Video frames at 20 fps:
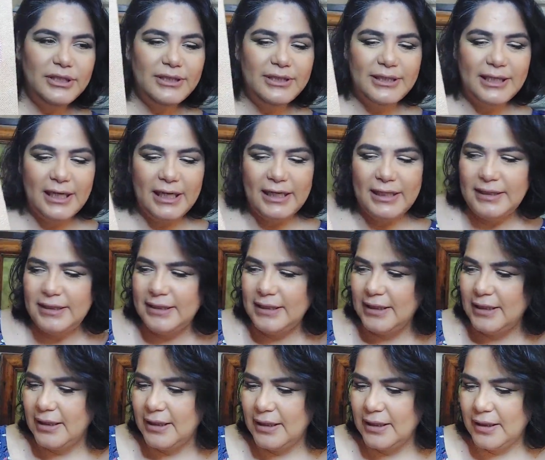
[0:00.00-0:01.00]

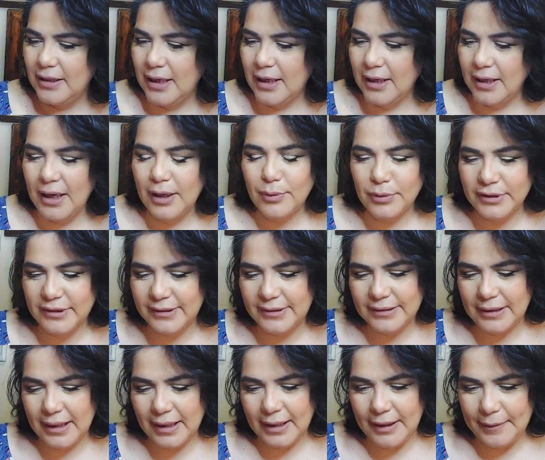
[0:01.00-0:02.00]
change. I
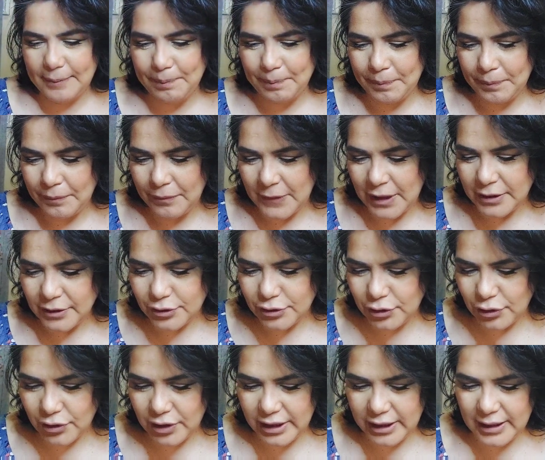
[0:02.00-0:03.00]
was
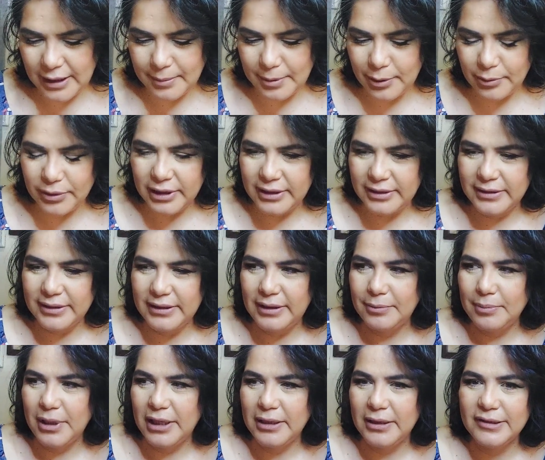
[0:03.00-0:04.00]
talking about it
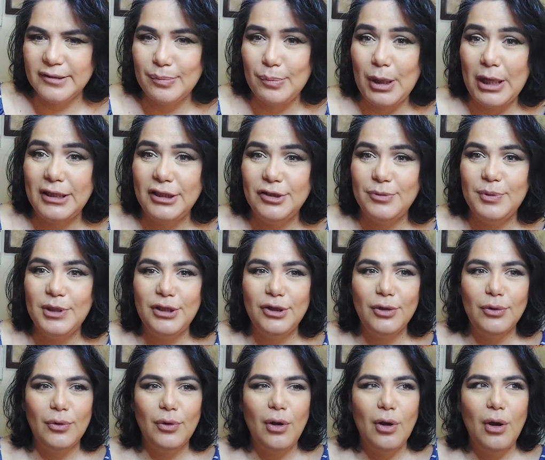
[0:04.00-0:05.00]
in my Spanish
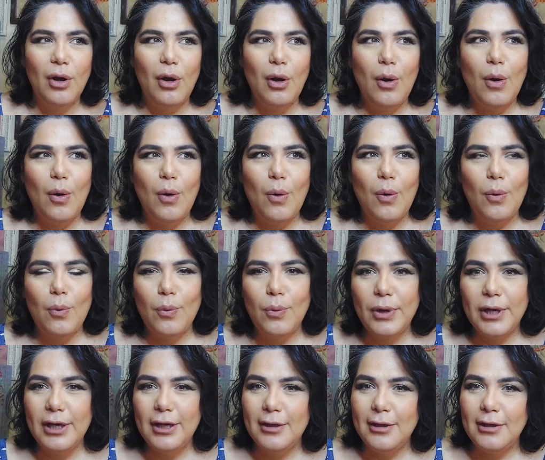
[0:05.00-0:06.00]
video.
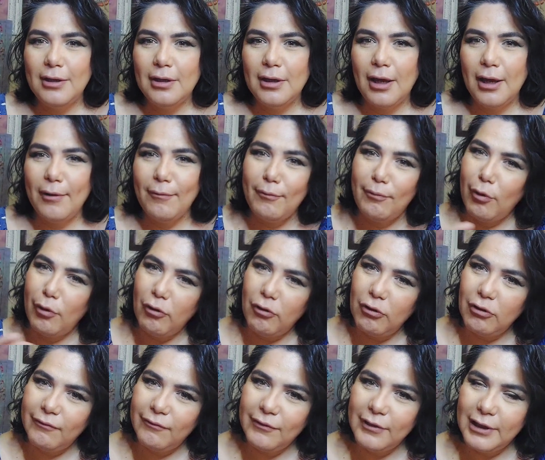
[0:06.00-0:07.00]
We
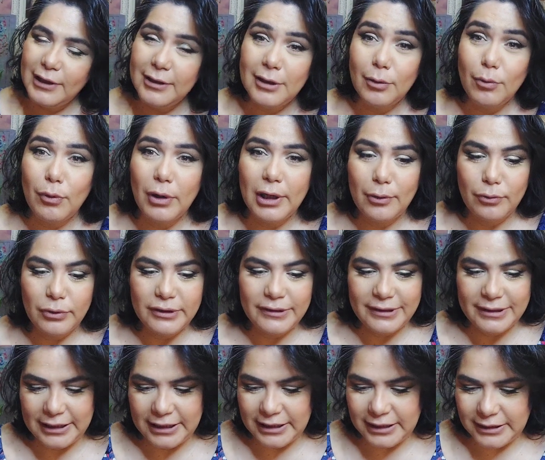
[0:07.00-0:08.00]
evolve in the way we
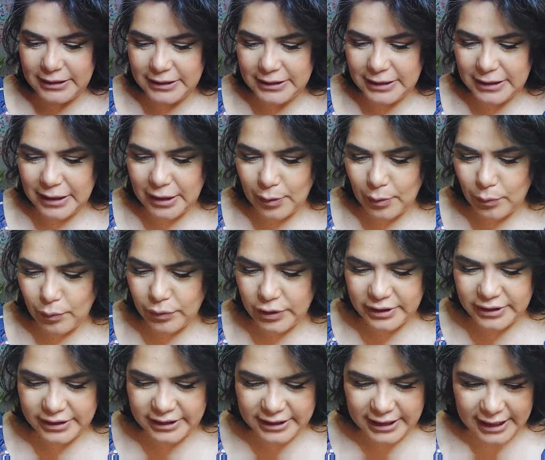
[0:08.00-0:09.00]
stitch.
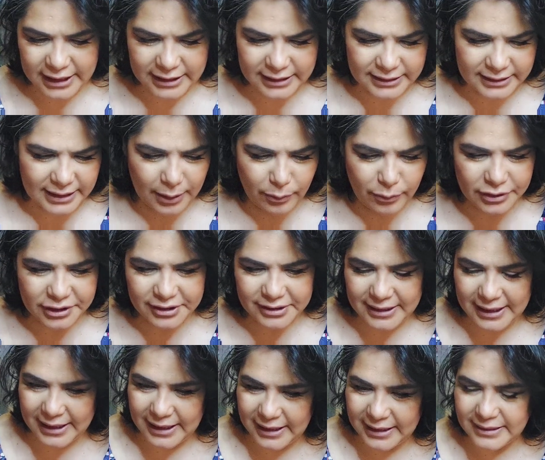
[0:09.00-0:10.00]
We change our
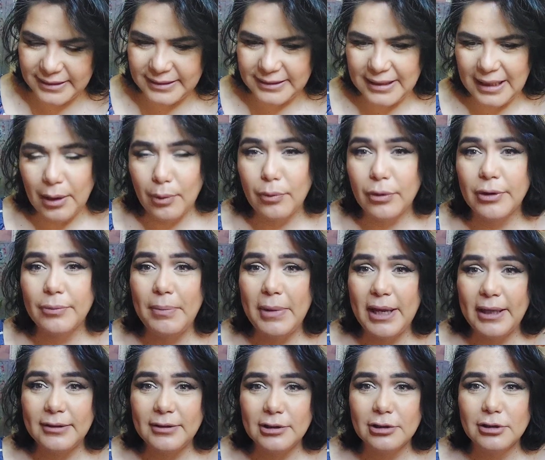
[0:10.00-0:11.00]
taste, our
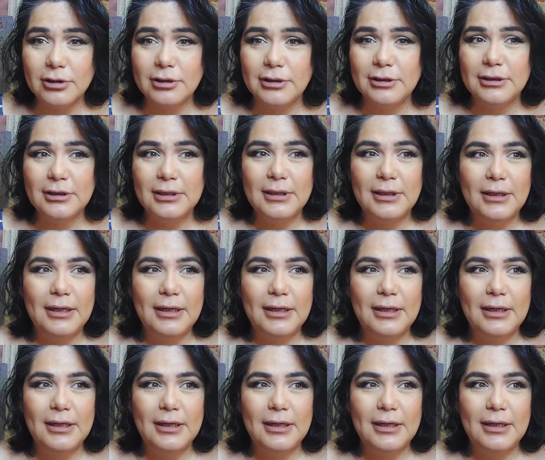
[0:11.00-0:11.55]
methods,